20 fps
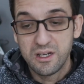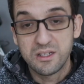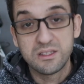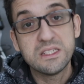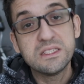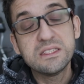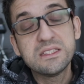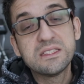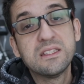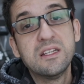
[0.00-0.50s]

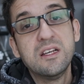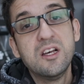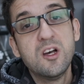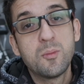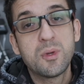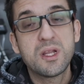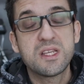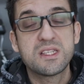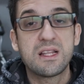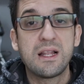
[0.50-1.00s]
this?
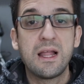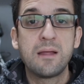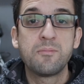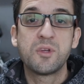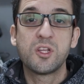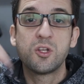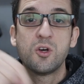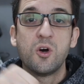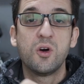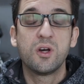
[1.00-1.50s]
Please let
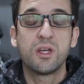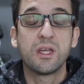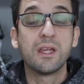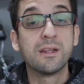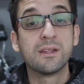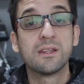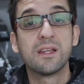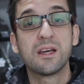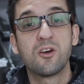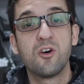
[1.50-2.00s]
me know
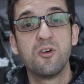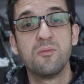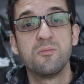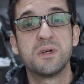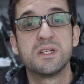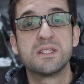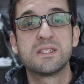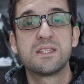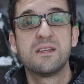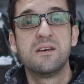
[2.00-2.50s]
in the
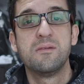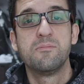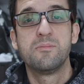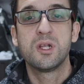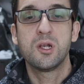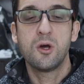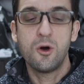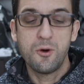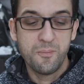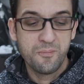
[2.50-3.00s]
comments
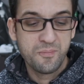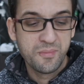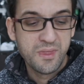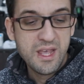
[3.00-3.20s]
below.